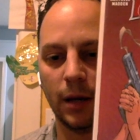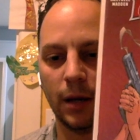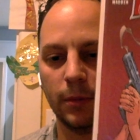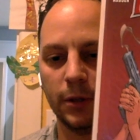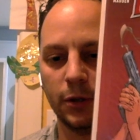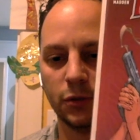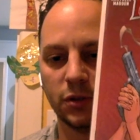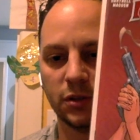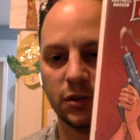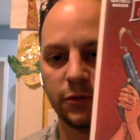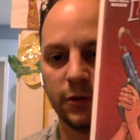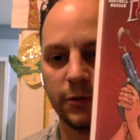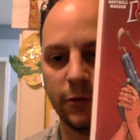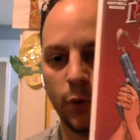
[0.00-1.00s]
I'm going to use
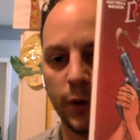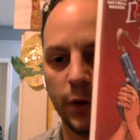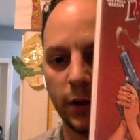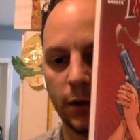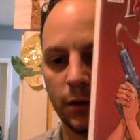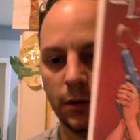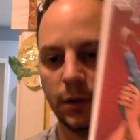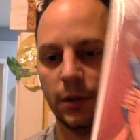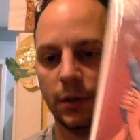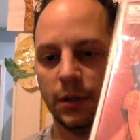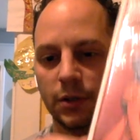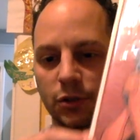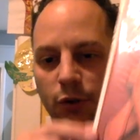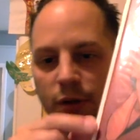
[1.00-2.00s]
this for foil.
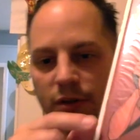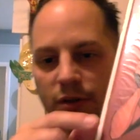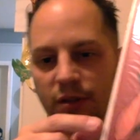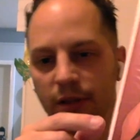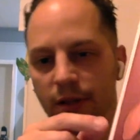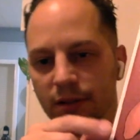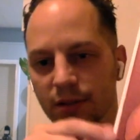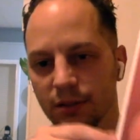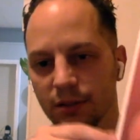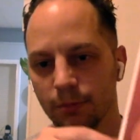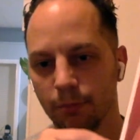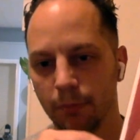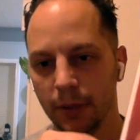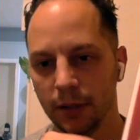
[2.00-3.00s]
As you can see, this
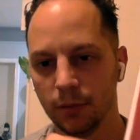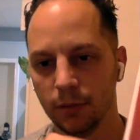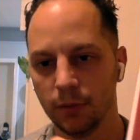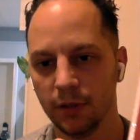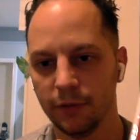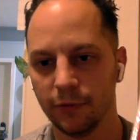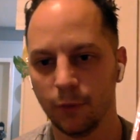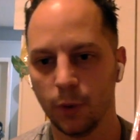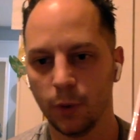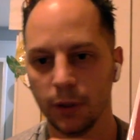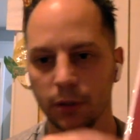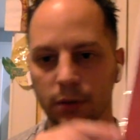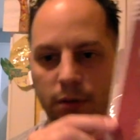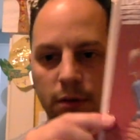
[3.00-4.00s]
is minimally
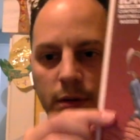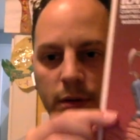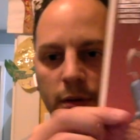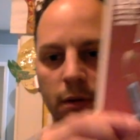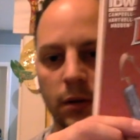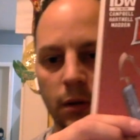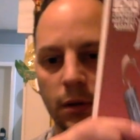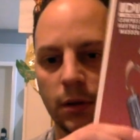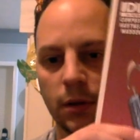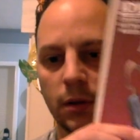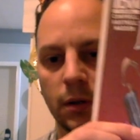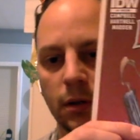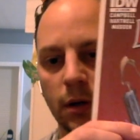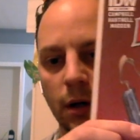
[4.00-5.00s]
foil.
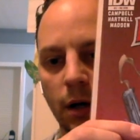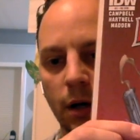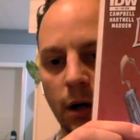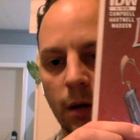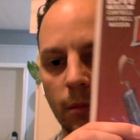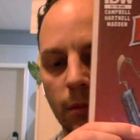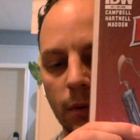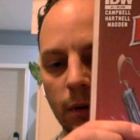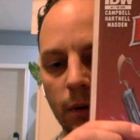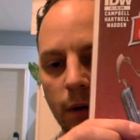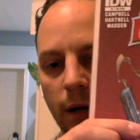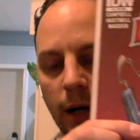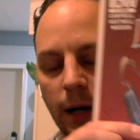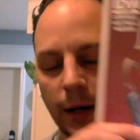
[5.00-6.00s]

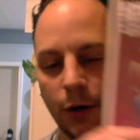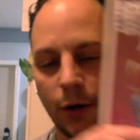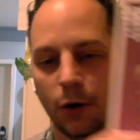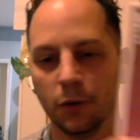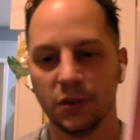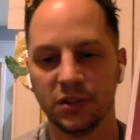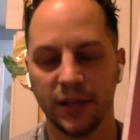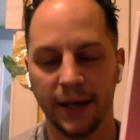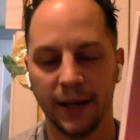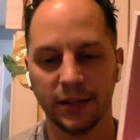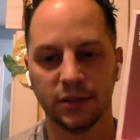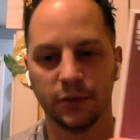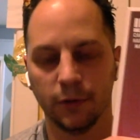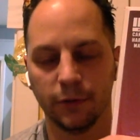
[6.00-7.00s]
I call this
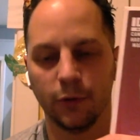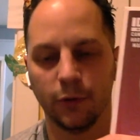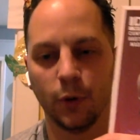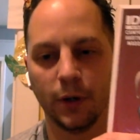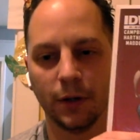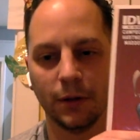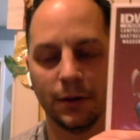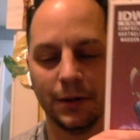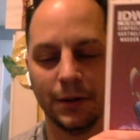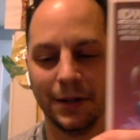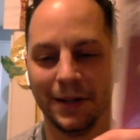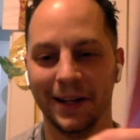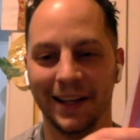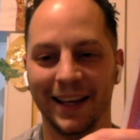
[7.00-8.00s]
tasteful foil,
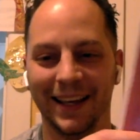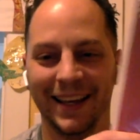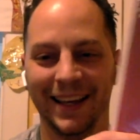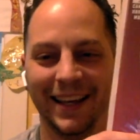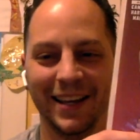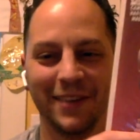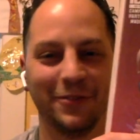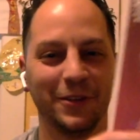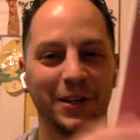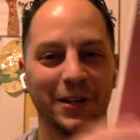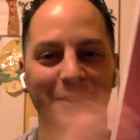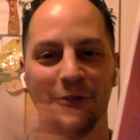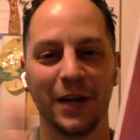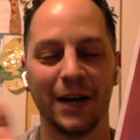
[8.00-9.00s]
if
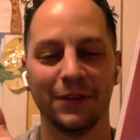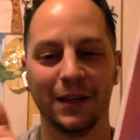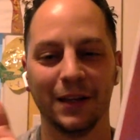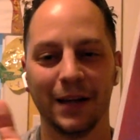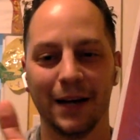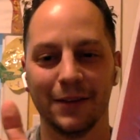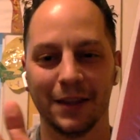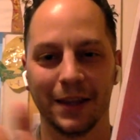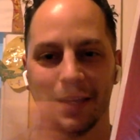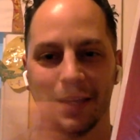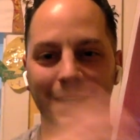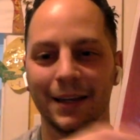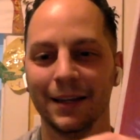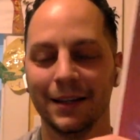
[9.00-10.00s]
you have to have a
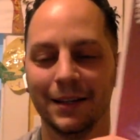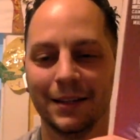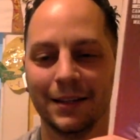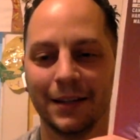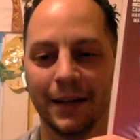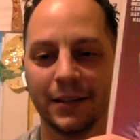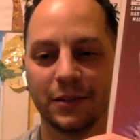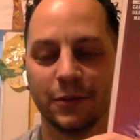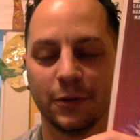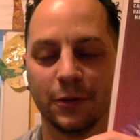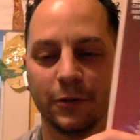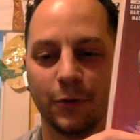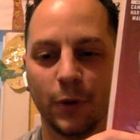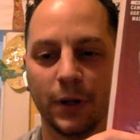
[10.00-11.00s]
thing.
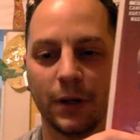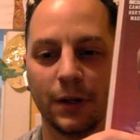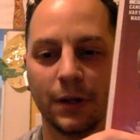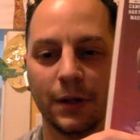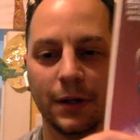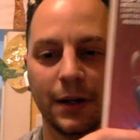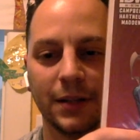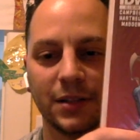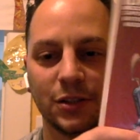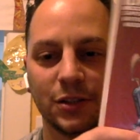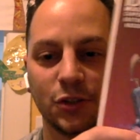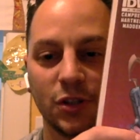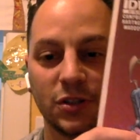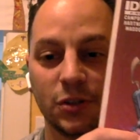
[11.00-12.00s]
Tasteful foil, because
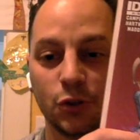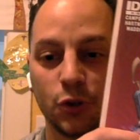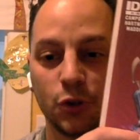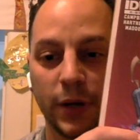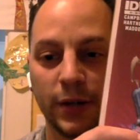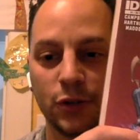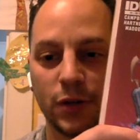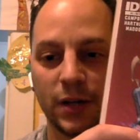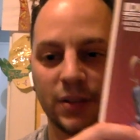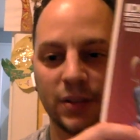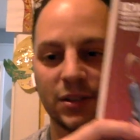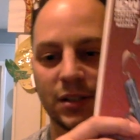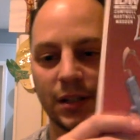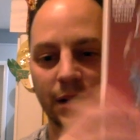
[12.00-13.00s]
it's just a trade
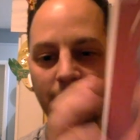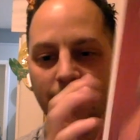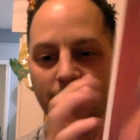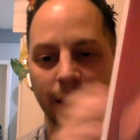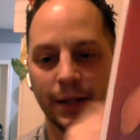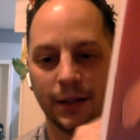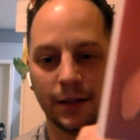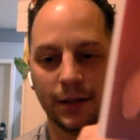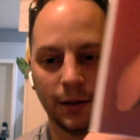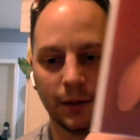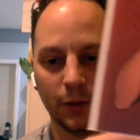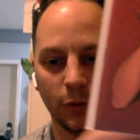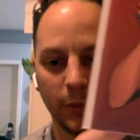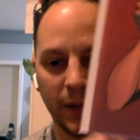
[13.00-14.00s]
dress, and then
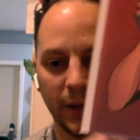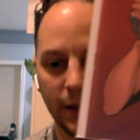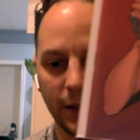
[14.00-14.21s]
a little